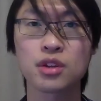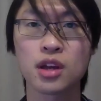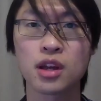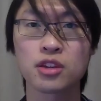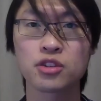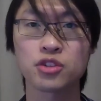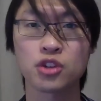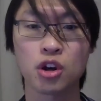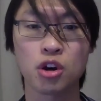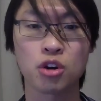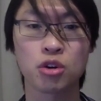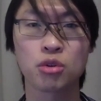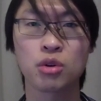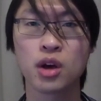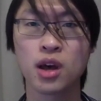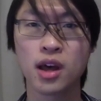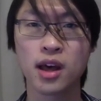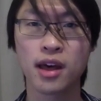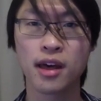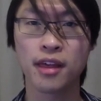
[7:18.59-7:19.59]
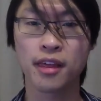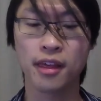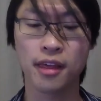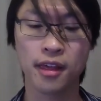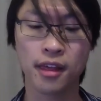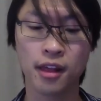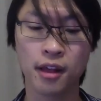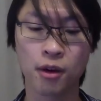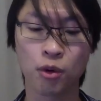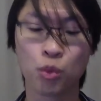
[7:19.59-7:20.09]
So
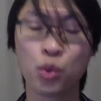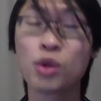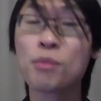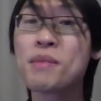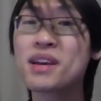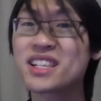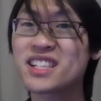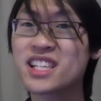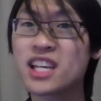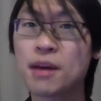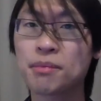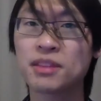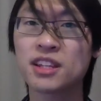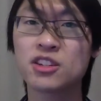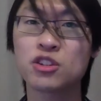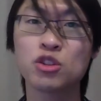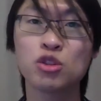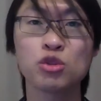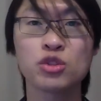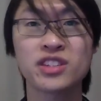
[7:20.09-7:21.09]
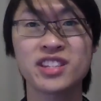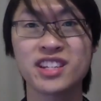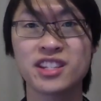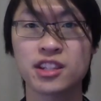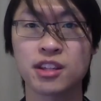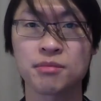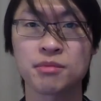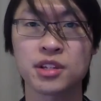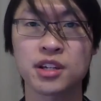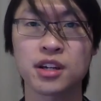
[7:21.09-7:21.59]
we're mixing up these two
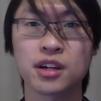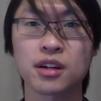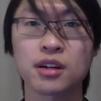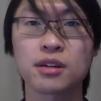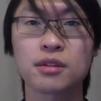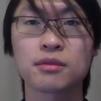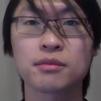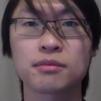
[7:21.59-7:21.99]
systems here.